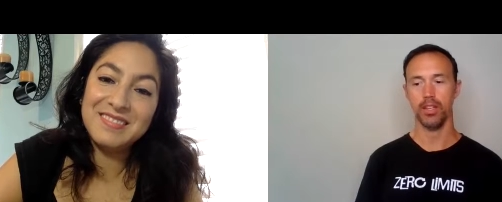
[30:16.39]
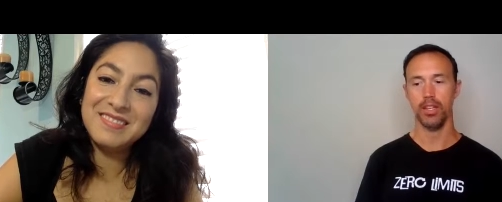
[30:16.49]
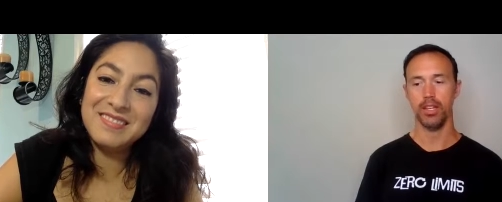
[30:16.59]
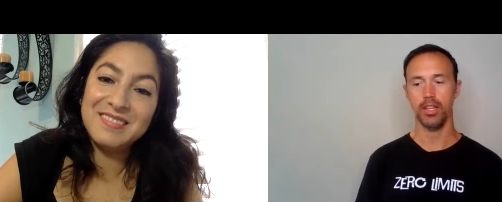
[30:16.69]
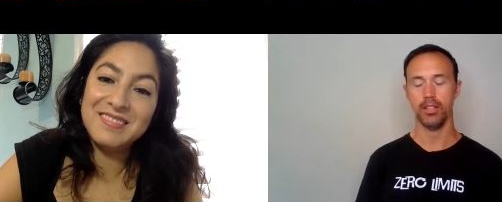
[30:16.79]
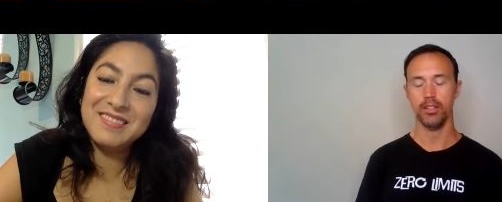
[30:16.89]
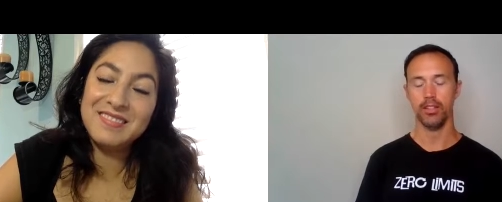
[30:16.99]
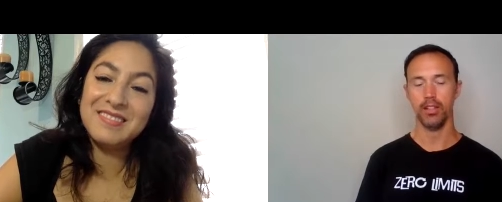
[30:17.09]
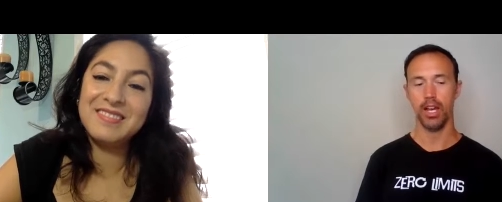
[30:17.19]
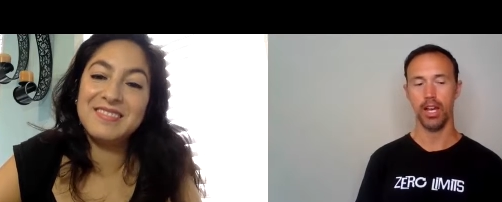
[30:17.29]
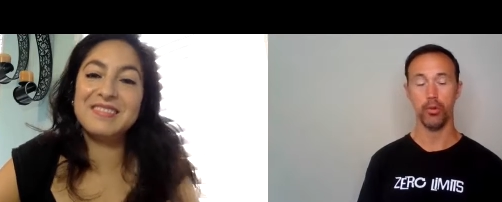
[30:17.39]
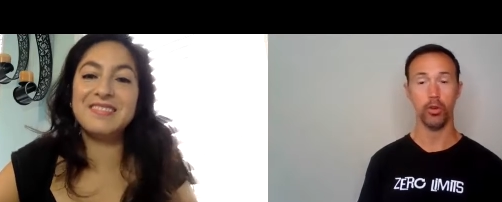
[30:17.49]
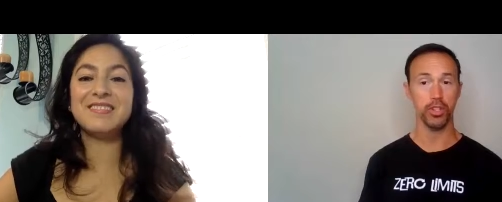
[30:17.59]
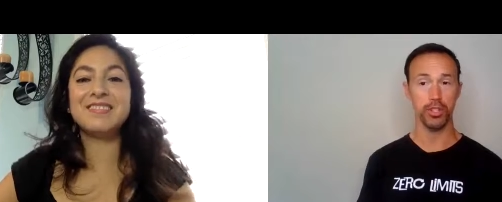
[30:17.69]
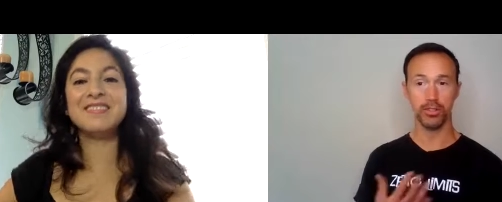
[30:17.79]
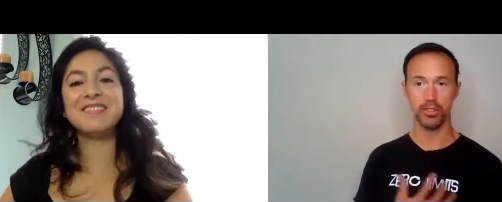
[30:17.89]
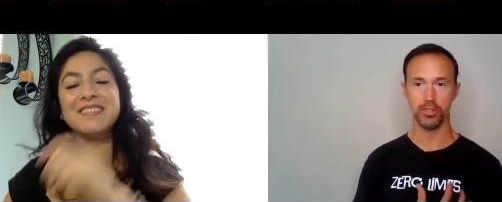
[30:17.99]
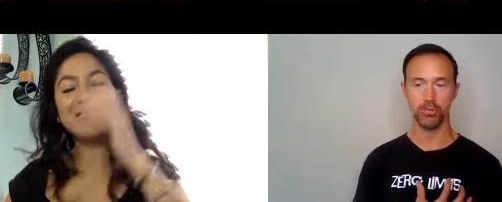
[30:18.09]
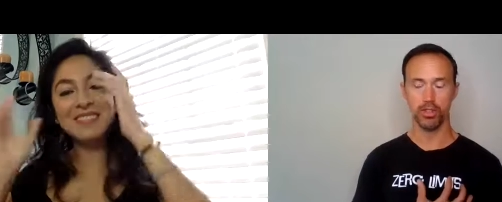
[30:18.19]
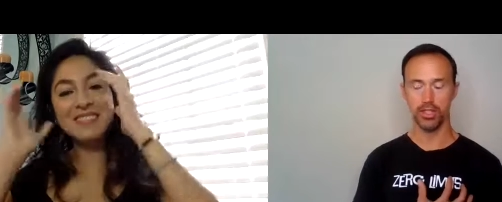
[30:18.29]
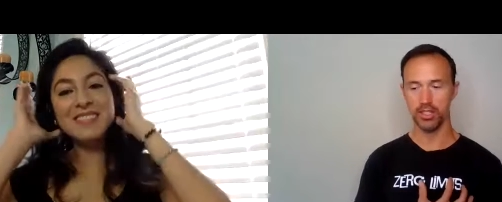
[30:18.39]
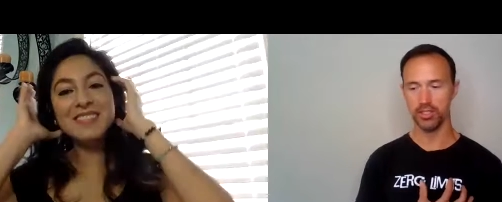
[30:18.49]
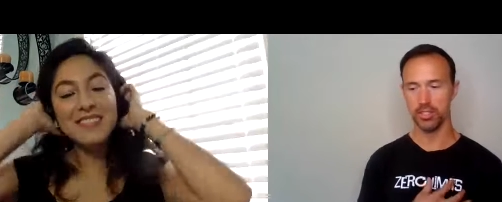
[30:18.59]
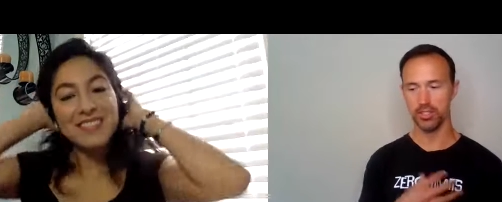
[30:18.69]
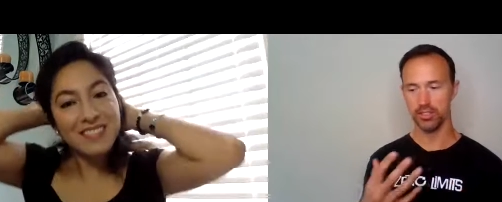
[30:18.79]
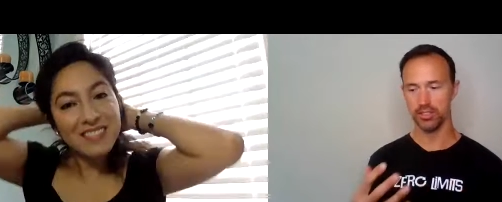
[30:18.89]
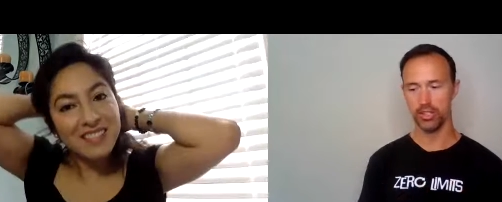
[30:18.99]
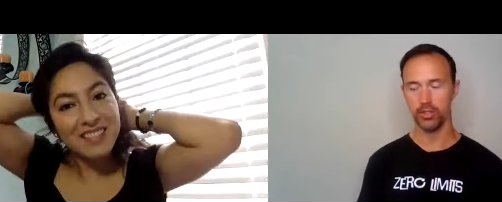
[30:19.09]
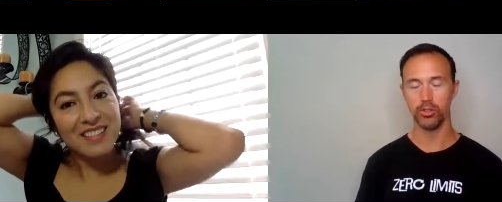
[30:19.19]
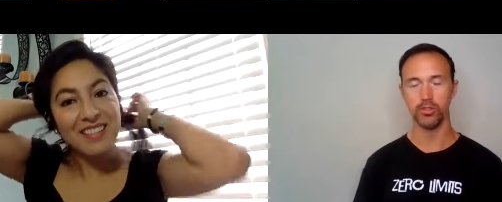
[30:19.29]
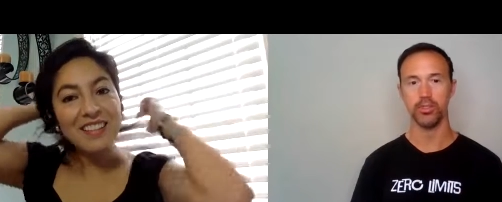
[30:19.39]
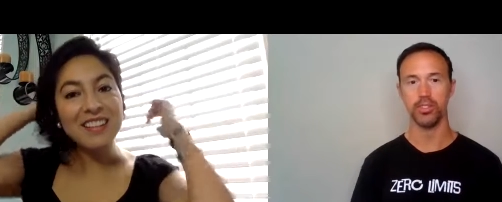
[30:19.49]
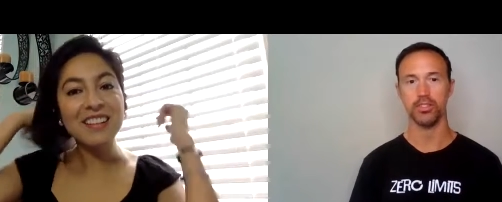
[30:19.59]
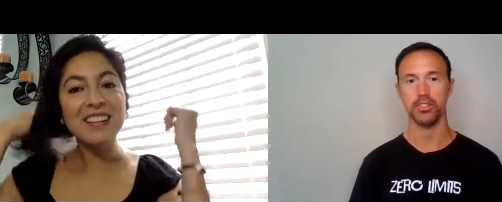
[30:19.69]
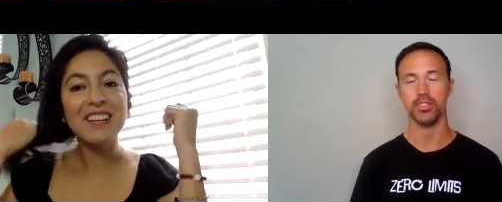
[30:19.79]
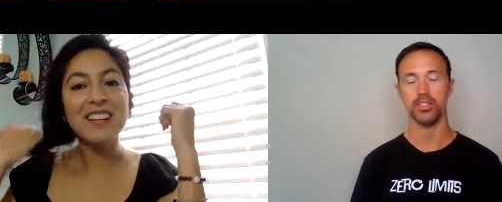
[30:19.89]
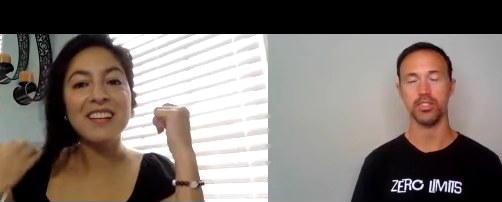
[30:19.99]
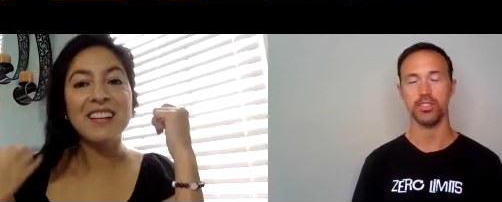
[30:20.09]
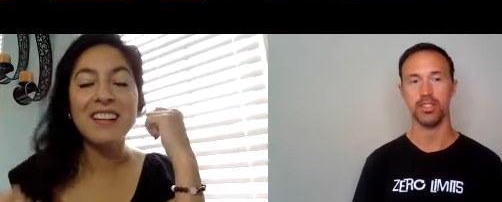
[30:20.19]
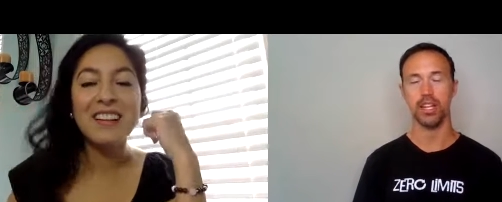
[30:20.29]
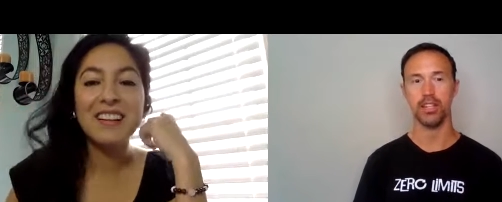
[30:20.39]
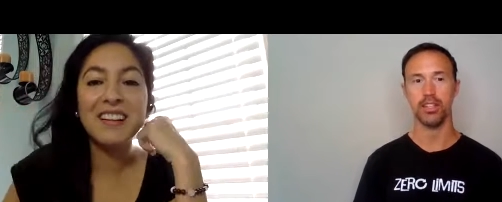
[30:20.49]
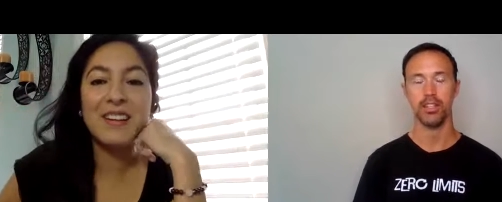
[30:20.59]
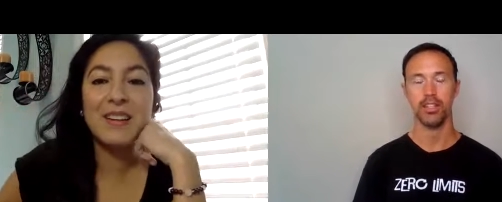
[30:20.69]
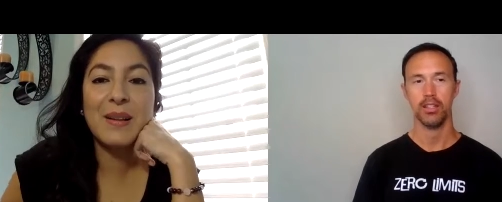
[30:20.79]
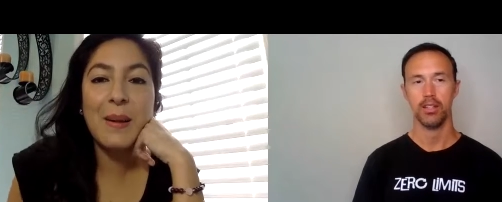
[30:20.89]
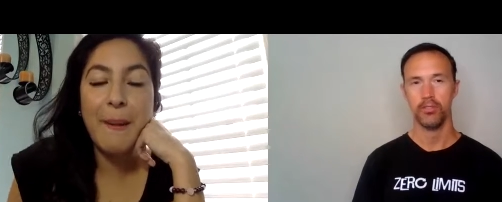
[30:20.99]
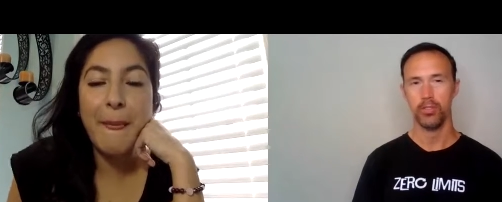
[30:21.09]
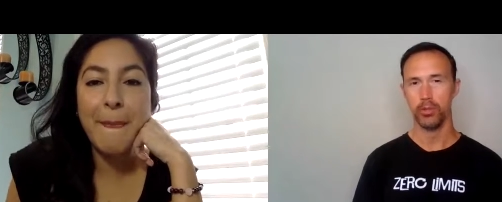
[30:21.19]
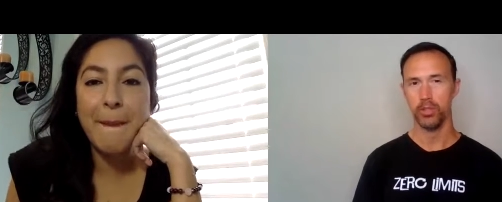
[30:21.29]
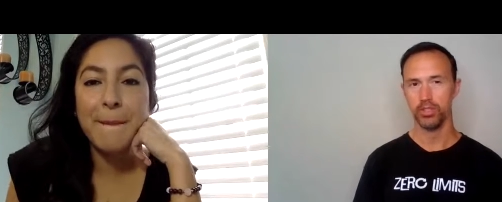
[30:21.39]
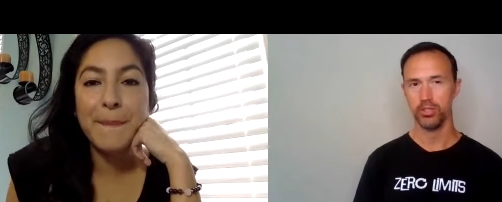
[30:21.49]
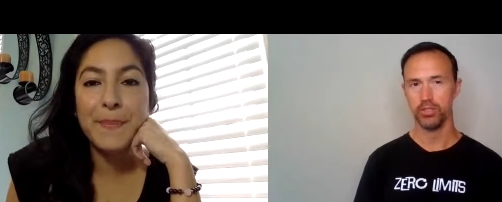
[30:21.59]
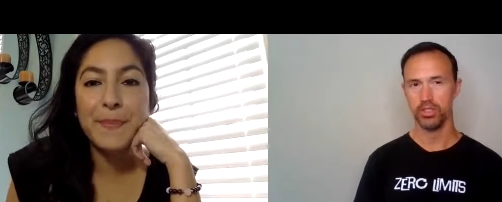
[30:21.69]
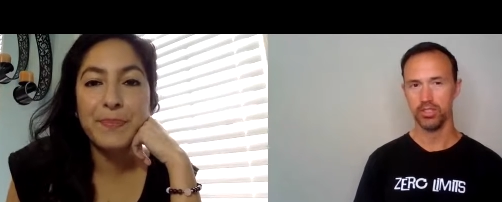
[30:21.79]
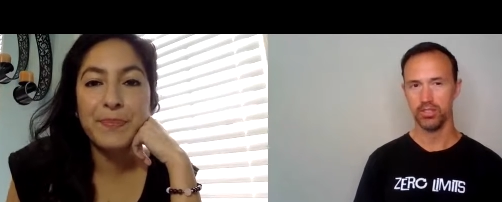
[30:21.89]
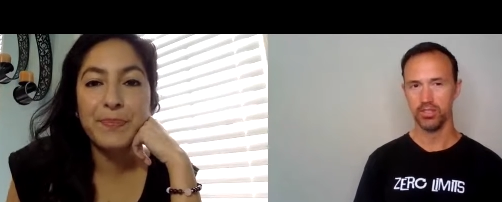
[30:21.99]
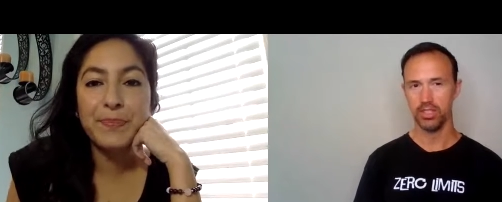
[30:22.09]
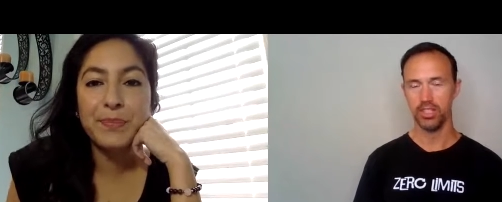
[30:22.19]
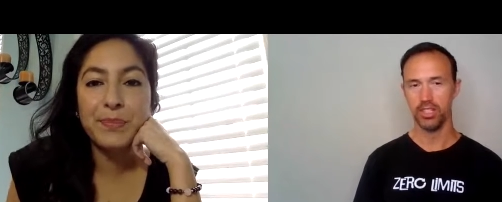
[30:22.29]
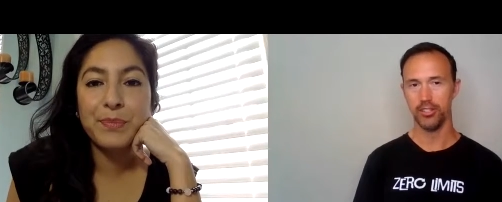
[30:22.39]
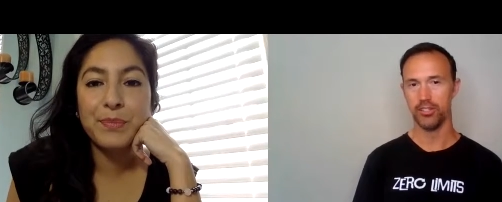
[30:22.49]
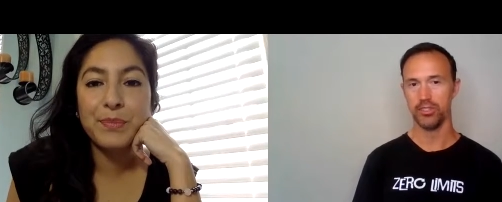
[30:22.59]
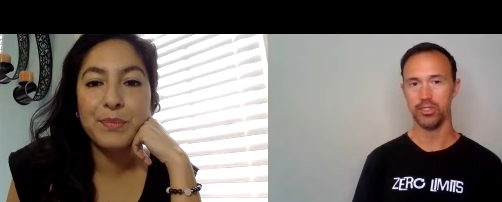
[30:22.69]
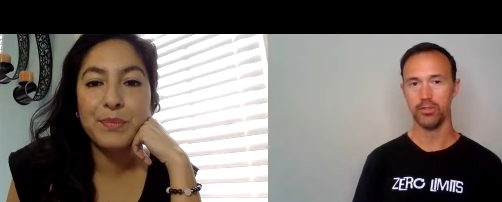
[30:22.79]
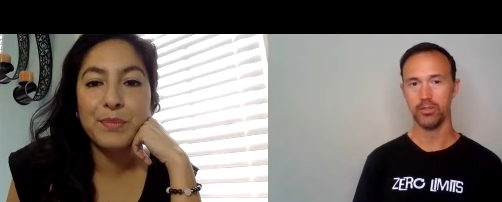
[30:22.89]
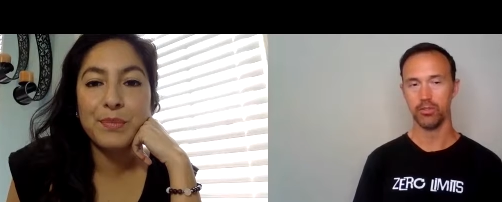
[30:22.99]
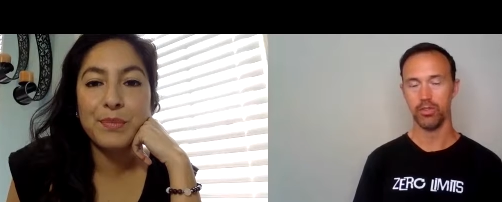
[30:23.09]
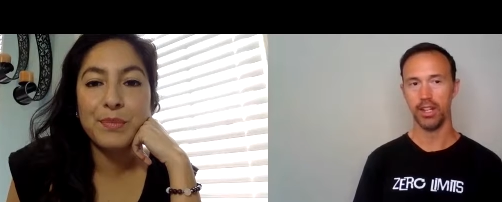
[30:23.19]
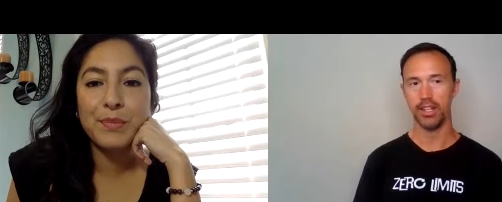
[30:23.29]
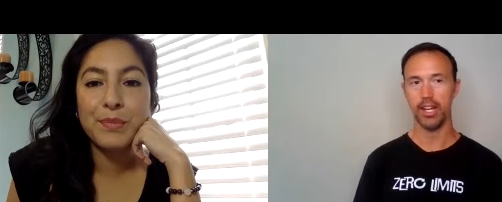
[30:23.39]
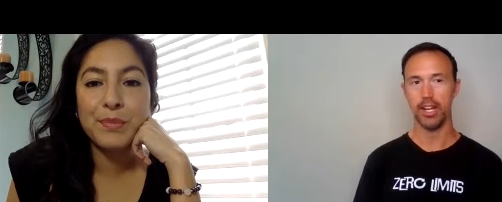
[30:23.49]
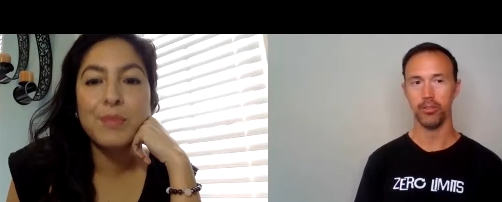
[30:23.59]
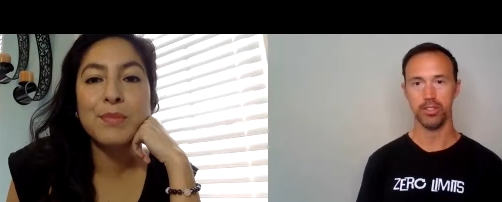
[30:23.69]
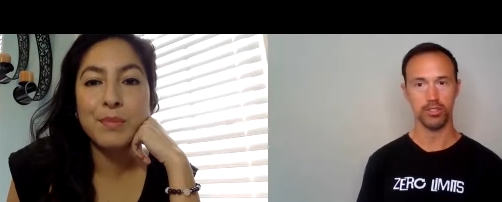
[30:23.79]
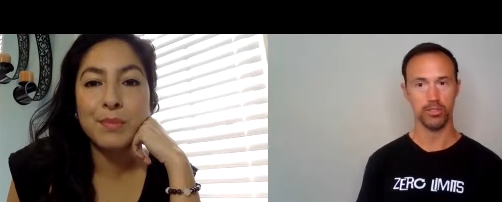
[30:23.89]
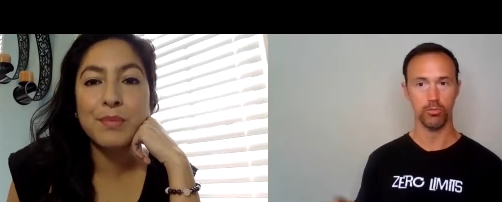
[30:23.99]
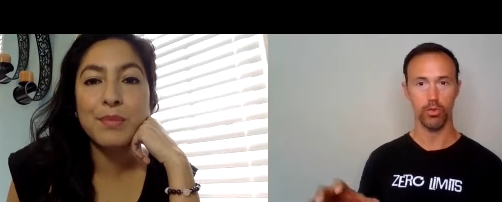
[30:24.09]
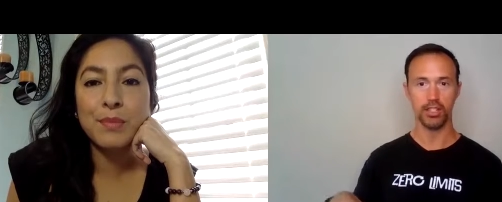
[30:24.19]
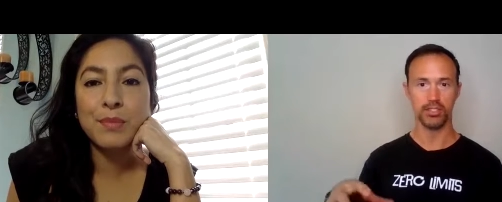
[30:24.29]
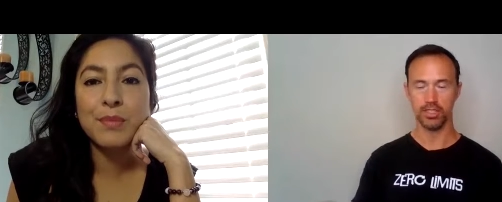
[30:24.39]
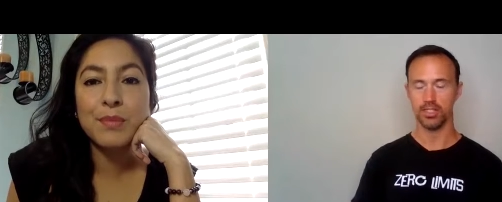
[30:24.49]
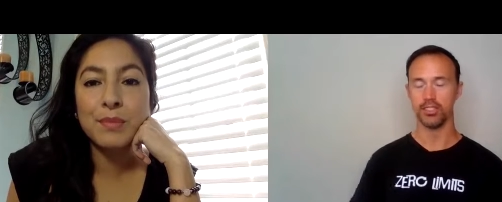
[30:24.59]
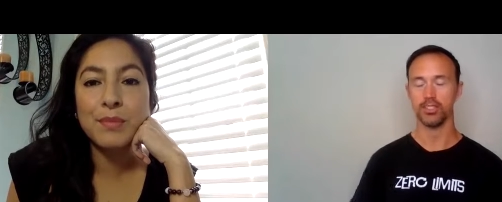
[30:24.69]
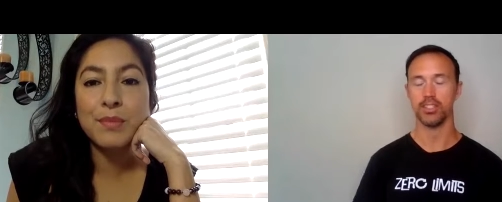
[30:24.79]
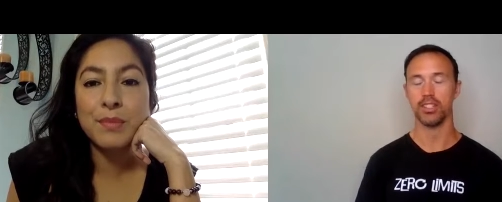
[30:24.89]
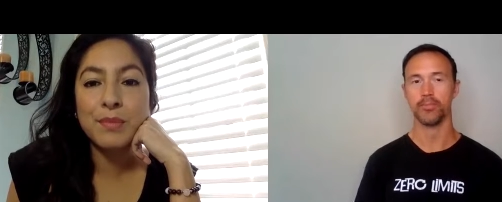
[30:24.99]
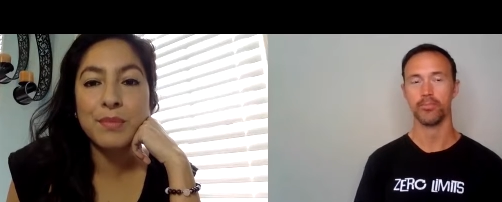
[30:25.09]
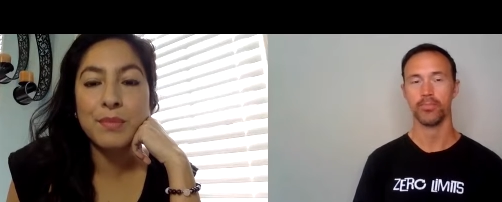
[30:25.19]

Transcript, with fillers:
Speaker 1: and I'm holding, so one of the intentions I hold for this series is that the person who needs to see and hear this interview right now is watching and listening,